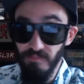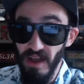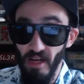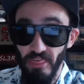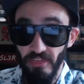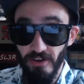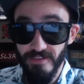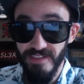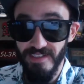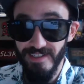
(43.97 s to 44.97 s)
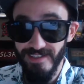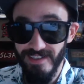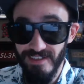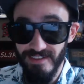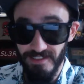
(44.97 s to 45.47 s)
about 13
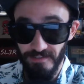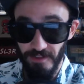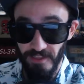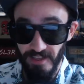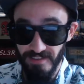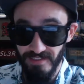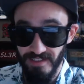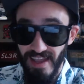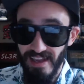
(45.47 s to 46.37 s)
years for this.